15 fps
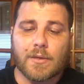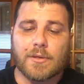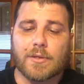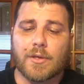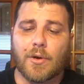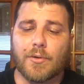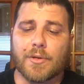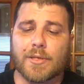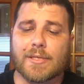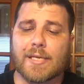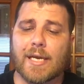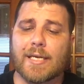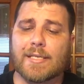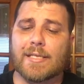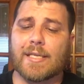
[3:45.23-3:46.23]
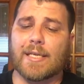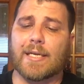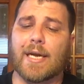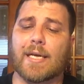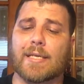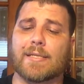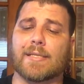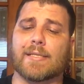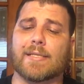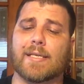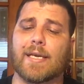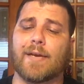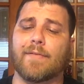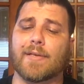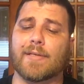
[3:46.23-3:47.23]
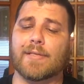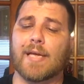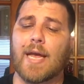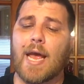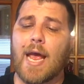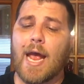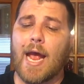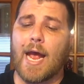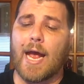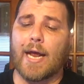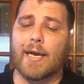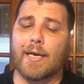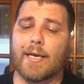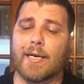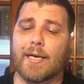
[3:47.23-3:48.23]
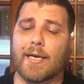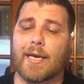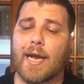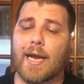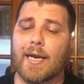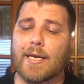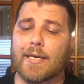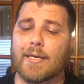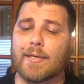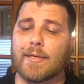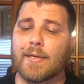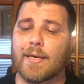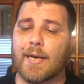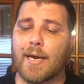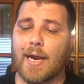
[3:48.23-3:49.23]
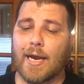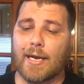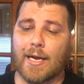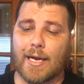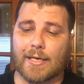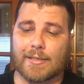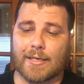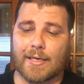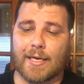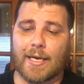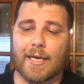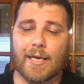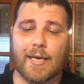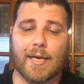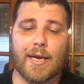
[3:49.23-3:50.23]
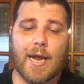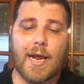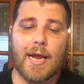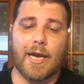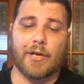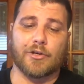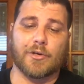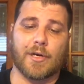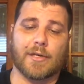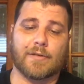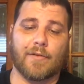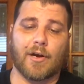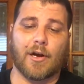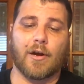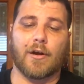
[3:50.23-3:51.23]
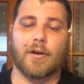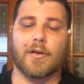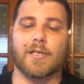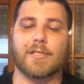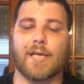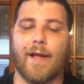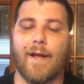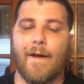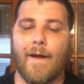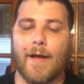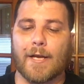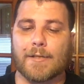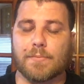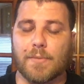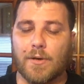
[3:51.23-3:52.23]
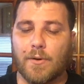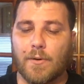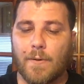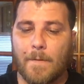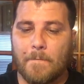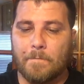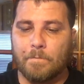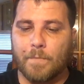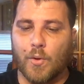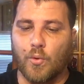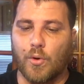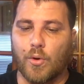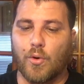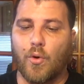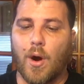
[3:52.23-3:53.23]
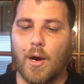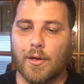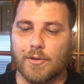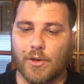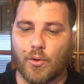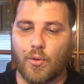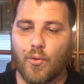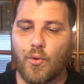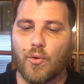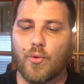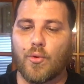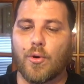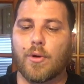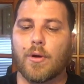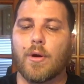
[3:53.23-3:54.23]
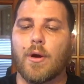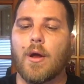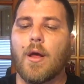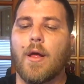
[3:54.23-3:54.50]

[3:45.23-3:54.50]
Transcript: told the station that Dotson Stevens hadn't indicated a next of kin, and transferring her to a state hospital requires a court order,